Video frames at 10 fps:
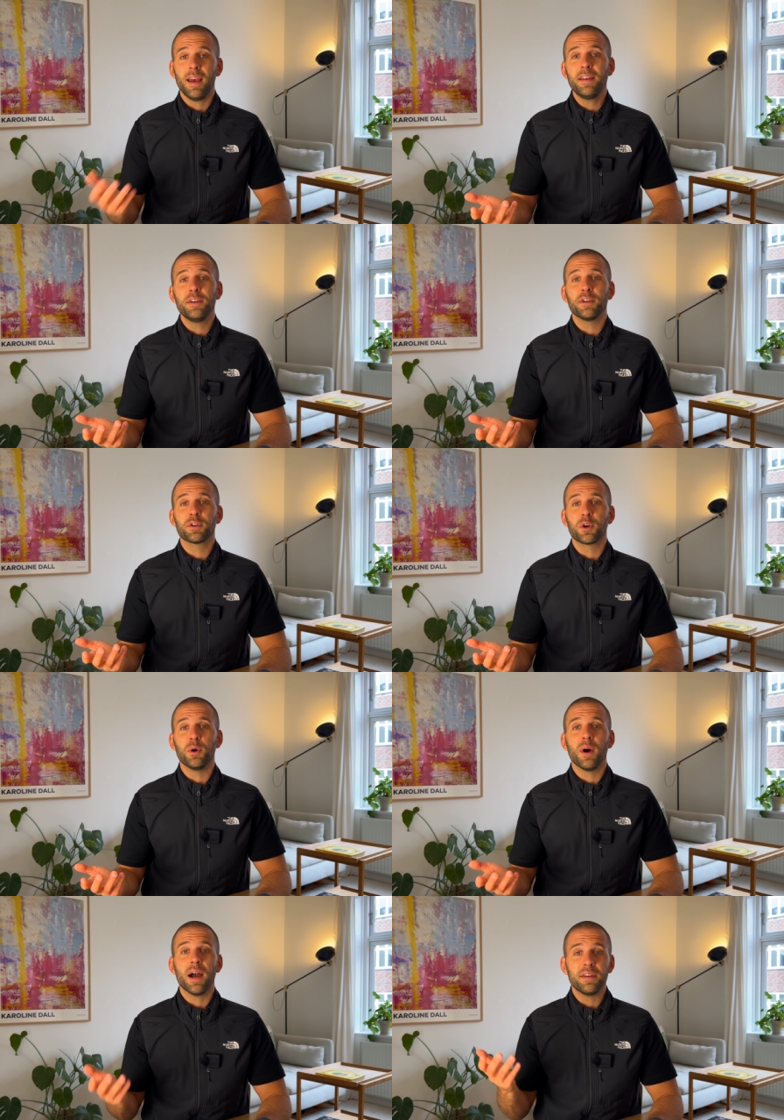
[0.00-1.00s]
8 years
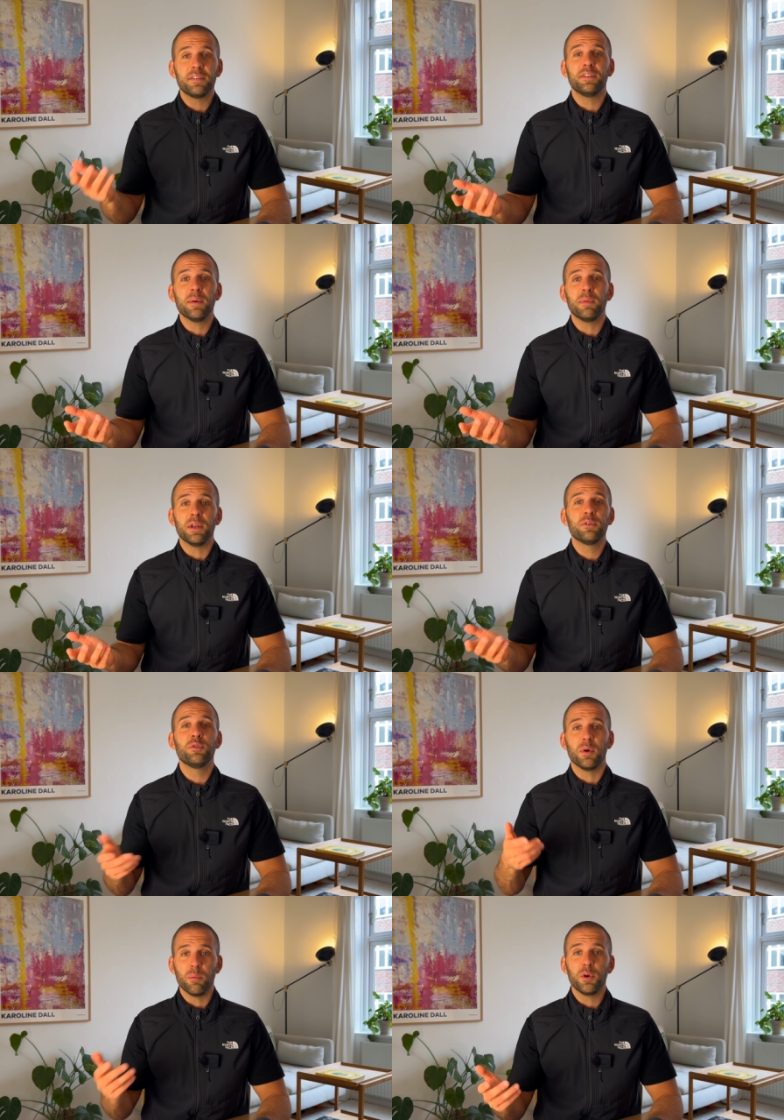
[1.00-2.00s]
ago, I stepped
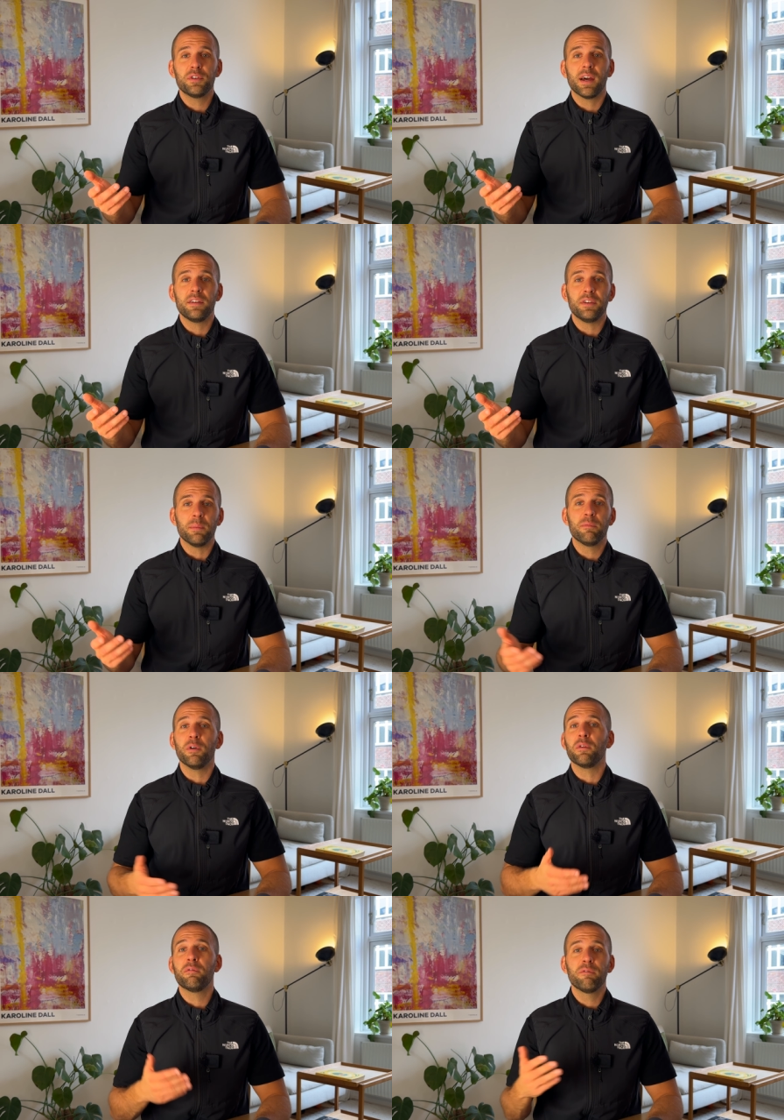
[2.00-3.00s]
into a Muay Thai gym for
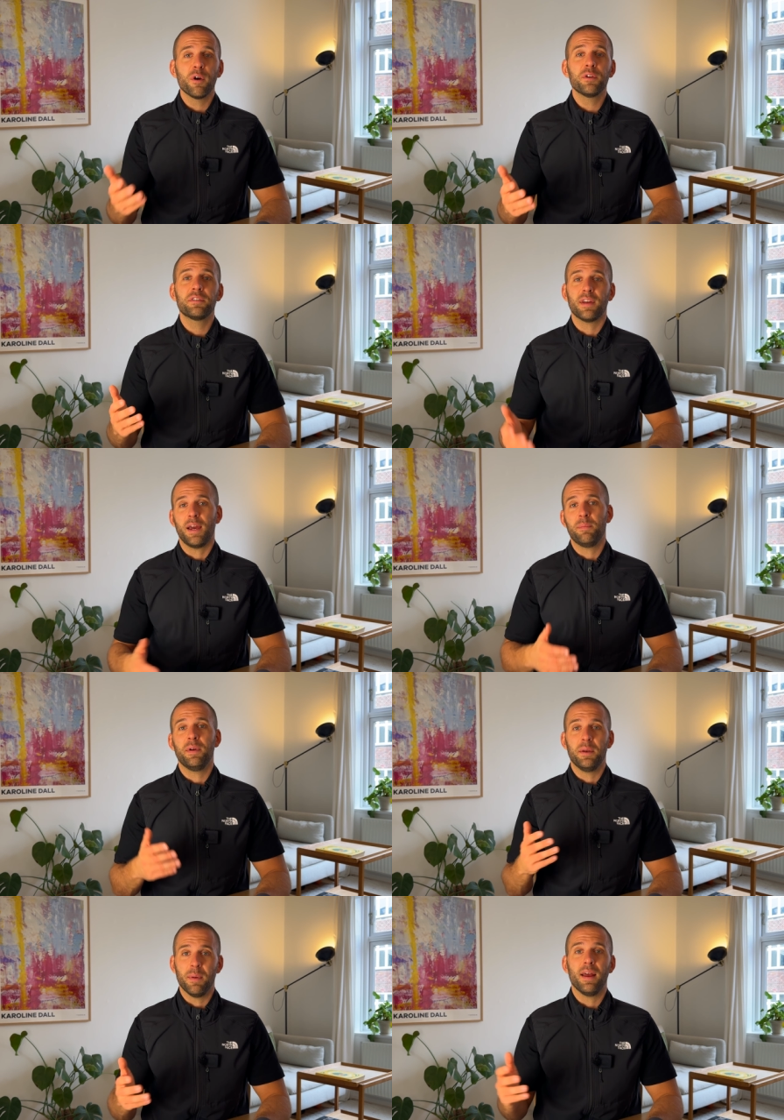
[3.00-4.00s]
the first time
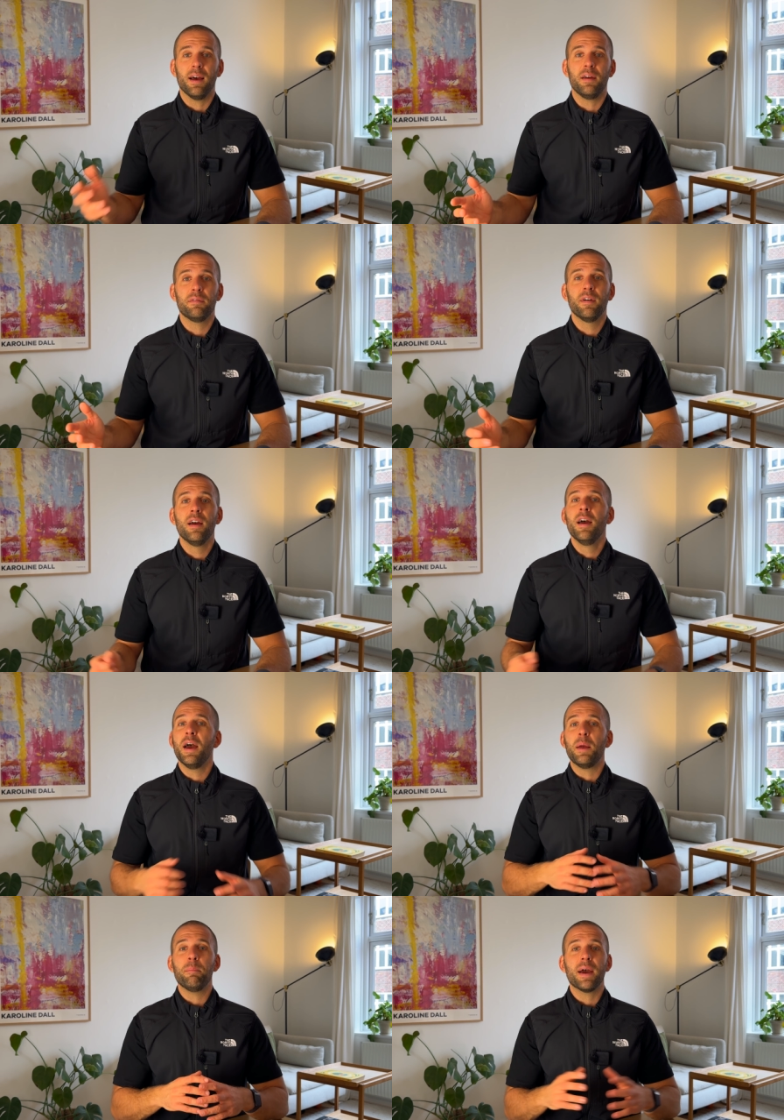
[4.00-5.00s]
in my life.
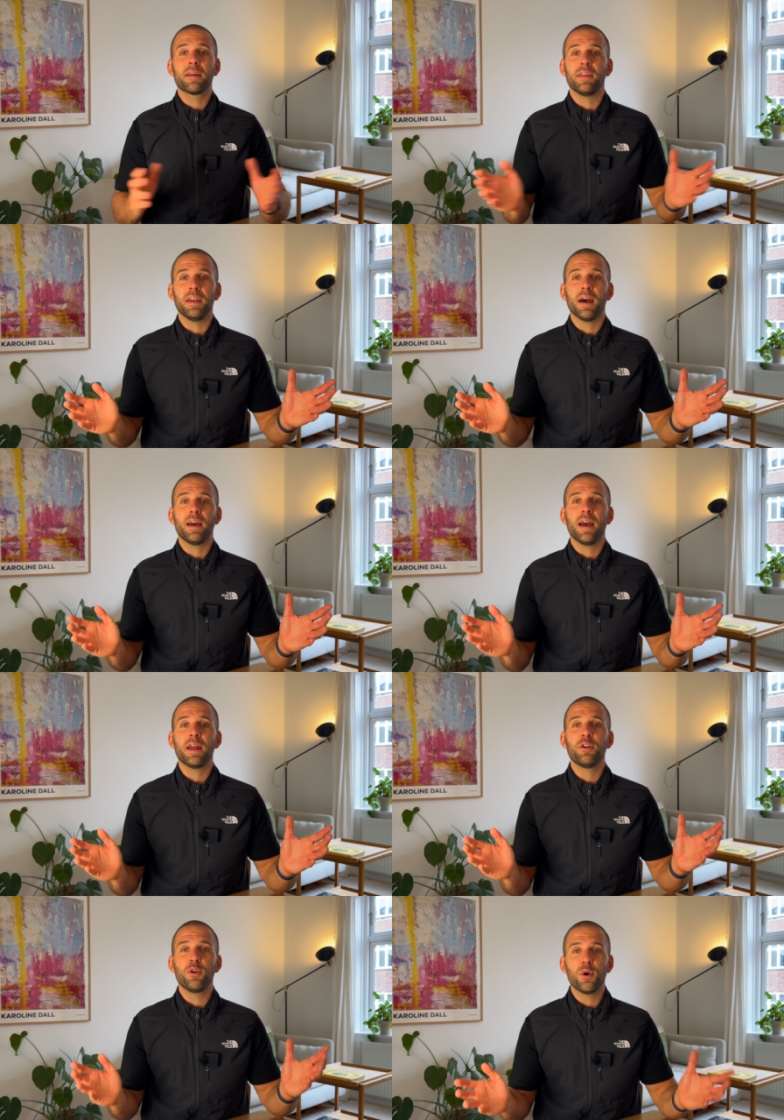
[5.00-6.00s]
And back then, I
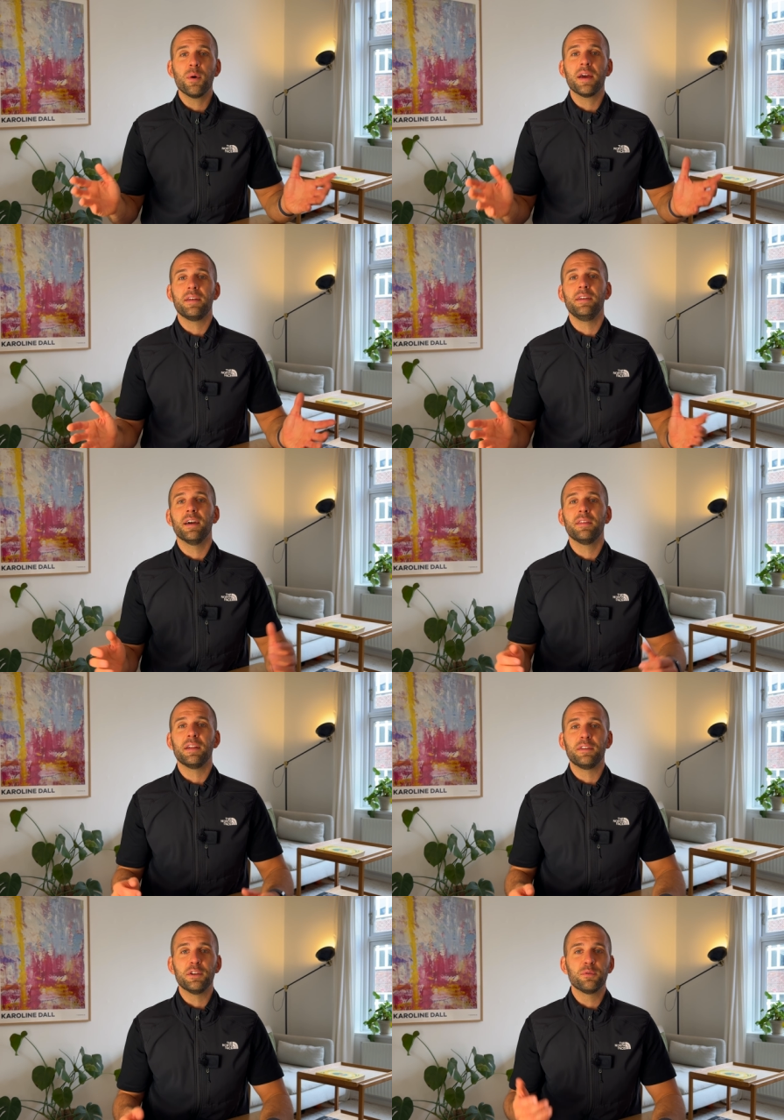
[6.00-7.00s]
had no idea
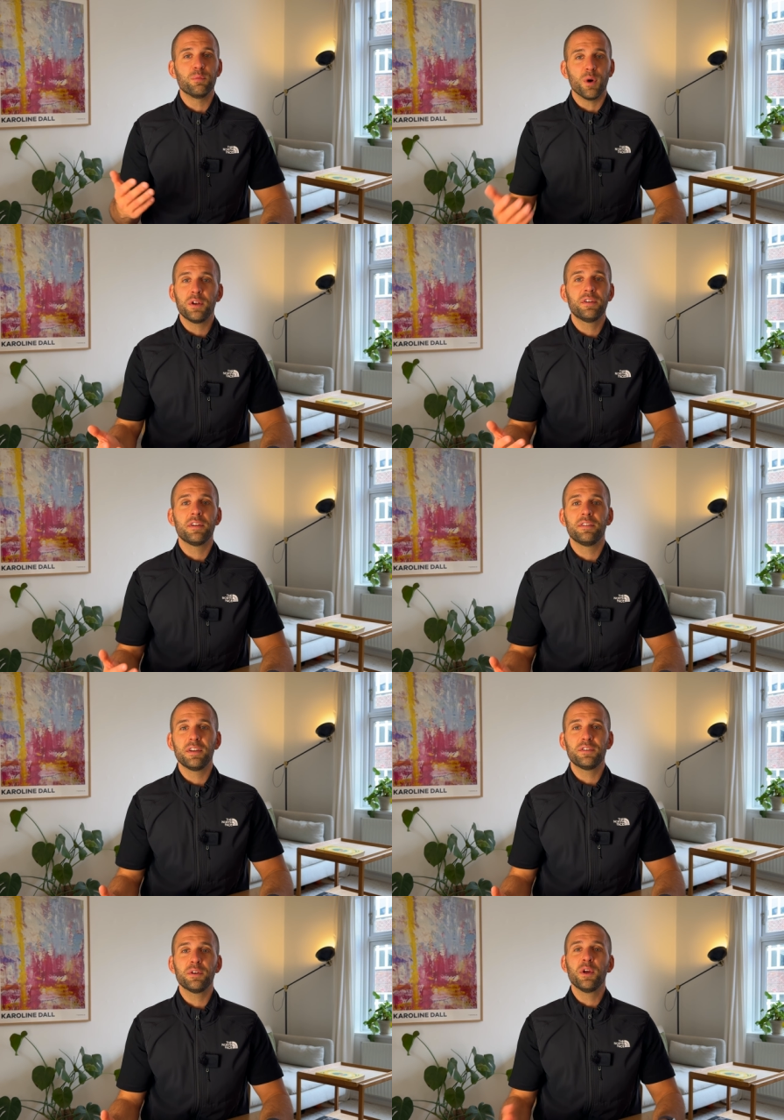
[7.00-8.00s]
that this one
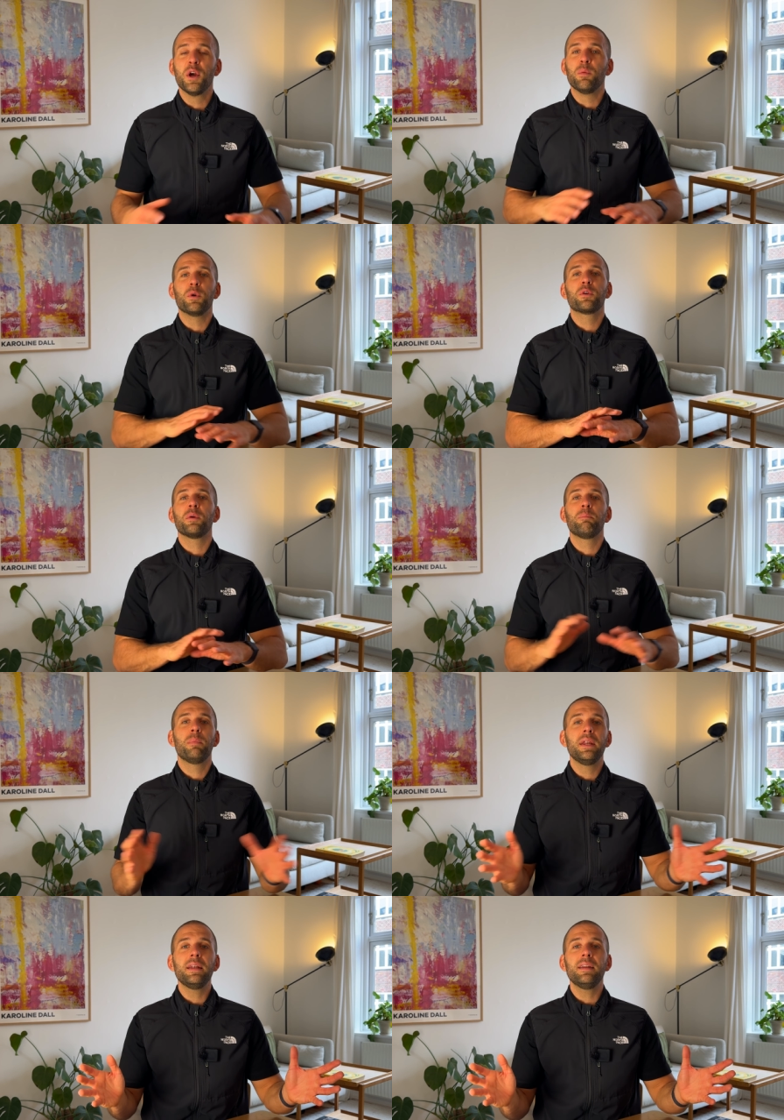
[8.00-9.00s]
decision would
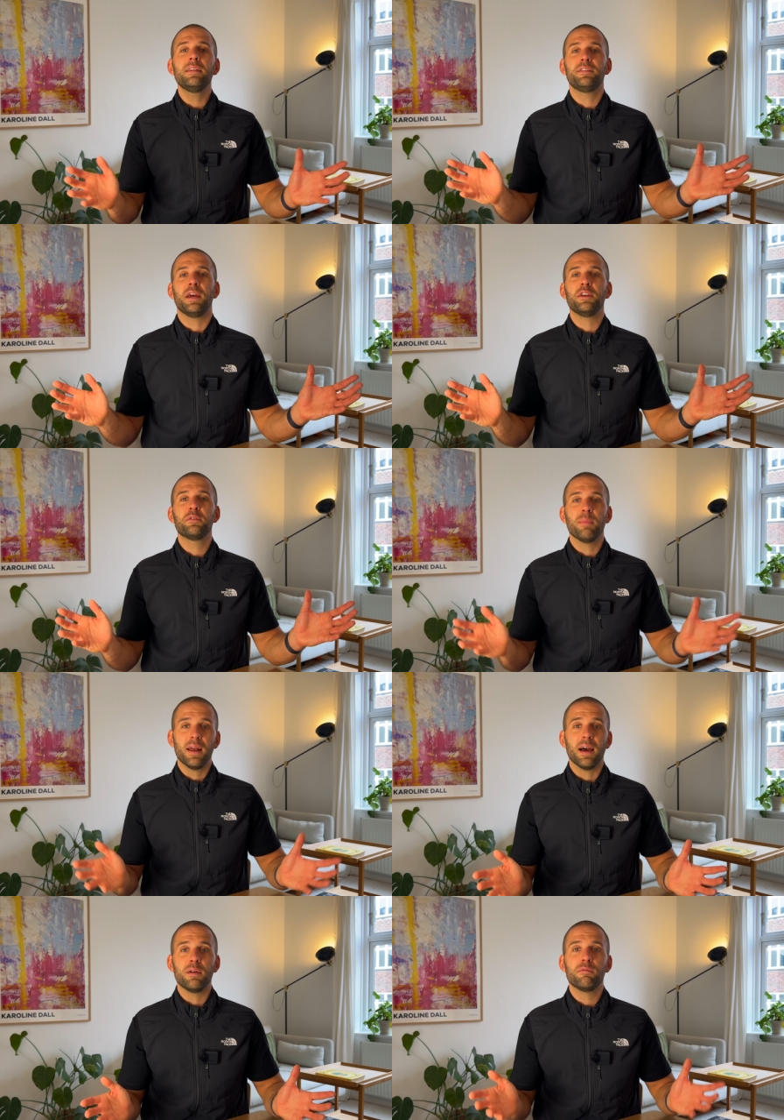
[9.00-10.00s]
completely change my
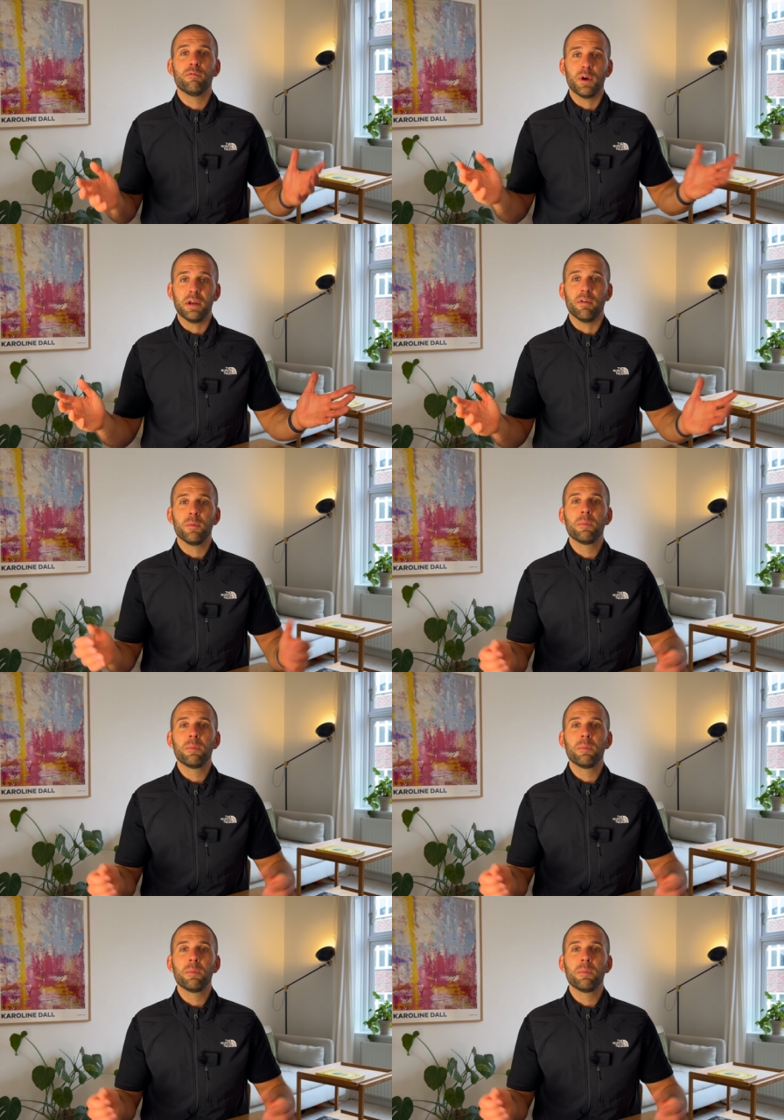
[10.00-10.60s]
life forever.